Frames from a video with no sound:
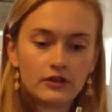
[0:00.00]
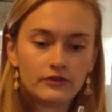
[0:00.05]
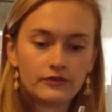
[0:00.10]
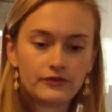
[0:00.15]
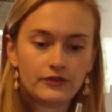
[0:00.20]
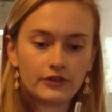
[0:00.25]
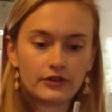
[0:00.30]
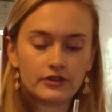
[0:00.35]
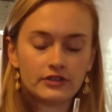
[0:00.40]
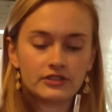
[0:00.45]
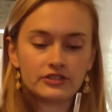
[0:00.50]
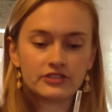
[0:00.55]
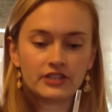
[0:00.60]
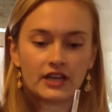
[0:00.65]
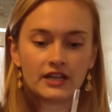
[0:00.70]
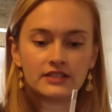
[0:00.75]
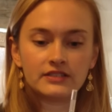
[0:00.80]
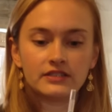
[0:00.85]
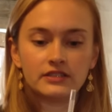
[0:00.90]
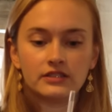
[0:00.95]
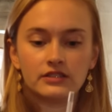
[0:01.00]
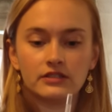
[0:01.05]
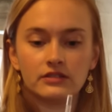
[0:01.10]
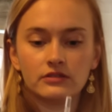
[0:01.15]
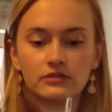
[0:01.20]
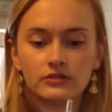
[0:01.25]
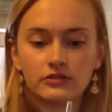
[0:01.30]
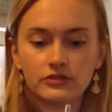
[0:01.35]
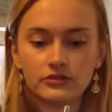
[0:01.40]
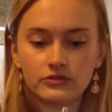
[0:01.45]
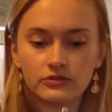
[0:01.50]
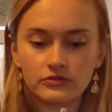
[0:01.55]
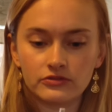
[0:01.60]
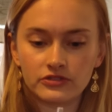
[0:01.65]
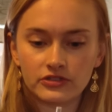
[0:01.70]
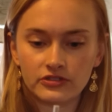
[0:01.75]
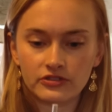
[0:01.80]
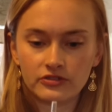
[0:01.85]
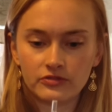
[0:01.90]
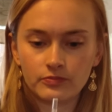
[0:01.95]
for injecting, you
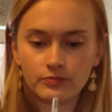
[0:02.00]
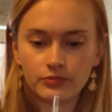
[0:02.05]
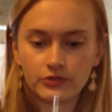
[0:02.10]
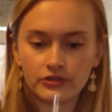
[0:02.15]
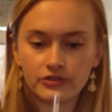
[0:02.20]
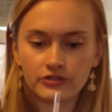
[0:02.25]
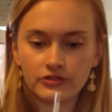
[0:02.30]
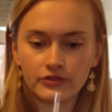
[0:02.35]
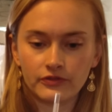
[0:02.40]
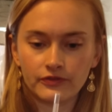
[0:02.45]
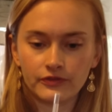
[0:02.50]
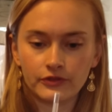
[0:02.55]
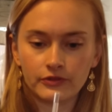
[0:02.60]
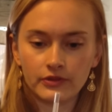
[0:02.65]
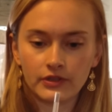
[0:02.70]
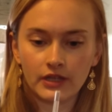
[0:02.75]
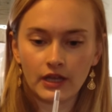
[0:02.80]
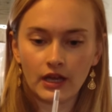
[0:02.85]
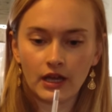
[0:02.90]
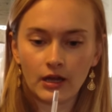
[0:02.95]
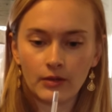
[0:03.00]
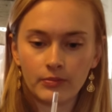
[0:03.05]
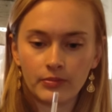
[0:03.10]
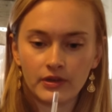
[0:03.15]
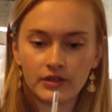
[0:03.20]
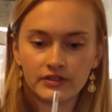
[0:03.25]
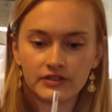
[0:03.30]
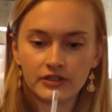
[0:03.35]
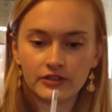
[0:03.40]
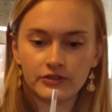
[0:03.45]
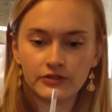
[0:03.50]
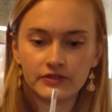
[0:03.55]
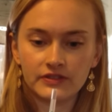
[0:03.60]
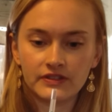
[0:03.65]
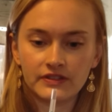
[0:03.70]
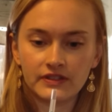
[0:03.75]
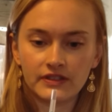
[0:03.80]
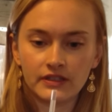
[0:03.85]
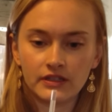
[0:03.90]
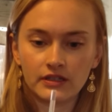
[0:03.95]
just push the fluid up until you
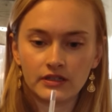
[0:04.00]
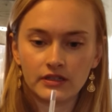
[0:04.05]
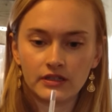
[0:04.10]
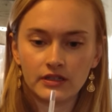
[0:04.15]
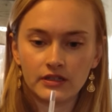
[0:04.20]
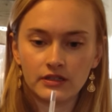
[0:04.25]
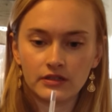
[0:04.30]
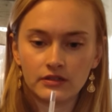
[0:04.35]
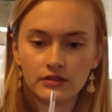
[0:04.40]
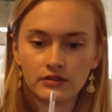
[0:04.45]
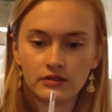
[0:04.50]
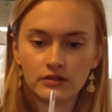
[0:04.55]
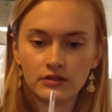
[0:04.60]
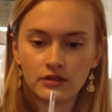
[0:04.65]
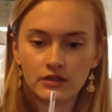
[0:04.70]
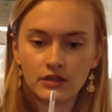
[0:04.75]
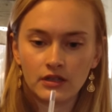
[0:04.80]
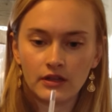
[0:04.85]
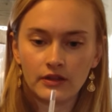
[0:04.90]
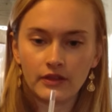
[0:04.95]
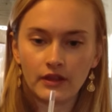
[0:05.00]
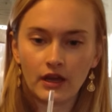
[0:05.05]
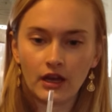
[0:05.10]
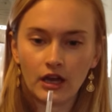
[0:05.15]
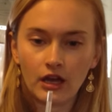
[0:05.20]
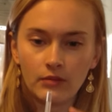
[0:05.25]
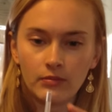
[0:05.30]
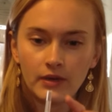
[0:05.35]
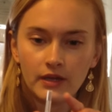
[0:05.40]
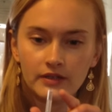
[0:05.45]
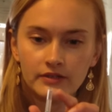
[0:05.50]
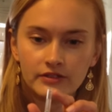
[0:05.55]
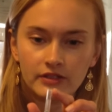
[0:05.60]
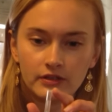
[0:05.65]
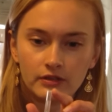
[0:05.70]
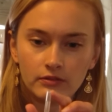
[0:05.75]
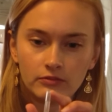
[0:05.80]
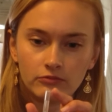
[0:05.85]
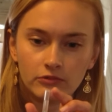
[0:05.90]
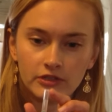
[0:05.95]
see it in the hub
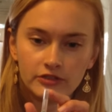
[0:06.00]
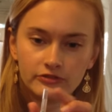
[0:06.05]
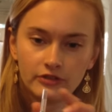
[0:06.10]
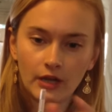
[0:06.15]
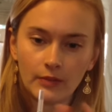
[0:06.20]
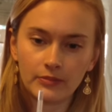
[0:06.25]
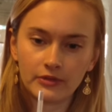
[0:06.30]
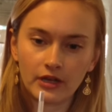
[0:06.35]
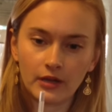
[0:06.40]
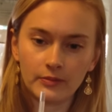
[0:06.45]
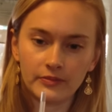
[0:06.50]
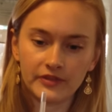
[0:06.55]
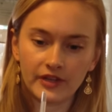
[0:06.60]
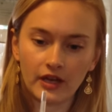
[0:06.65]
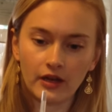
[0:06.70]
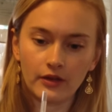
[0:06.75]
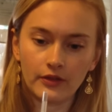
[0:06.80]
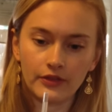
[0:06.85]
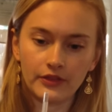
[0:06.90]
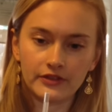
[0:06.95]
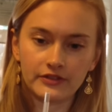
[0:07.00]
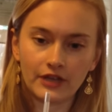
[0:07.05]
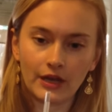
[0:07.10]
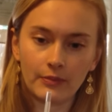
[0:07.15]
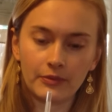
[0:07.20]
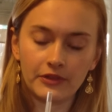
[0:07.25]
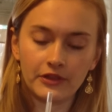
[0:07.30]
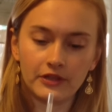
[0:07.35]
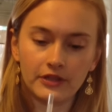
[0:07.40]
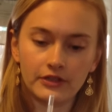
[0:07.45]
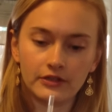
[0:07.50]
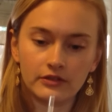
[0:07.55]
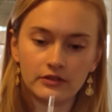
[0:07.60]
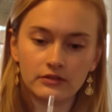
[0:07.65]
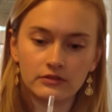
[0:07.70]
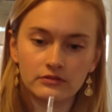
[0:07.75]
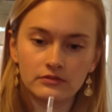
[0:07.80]
until 1 drop comes out the top of the needle.